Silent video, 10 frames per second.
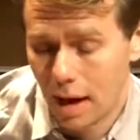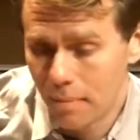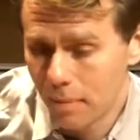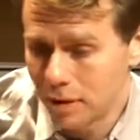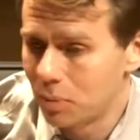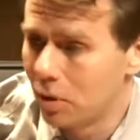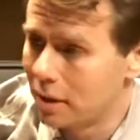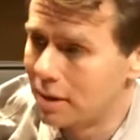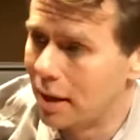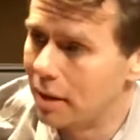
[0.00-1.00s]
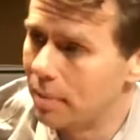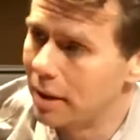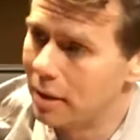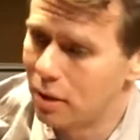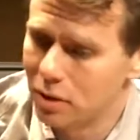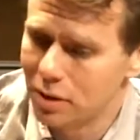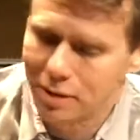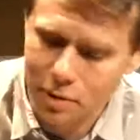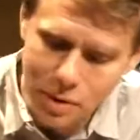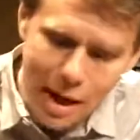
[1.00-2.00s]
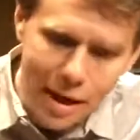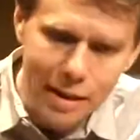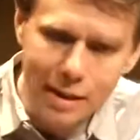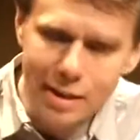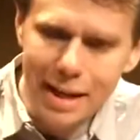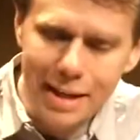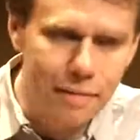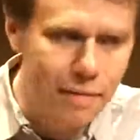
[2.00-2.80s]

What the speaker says: much more excited about the notion. So the idea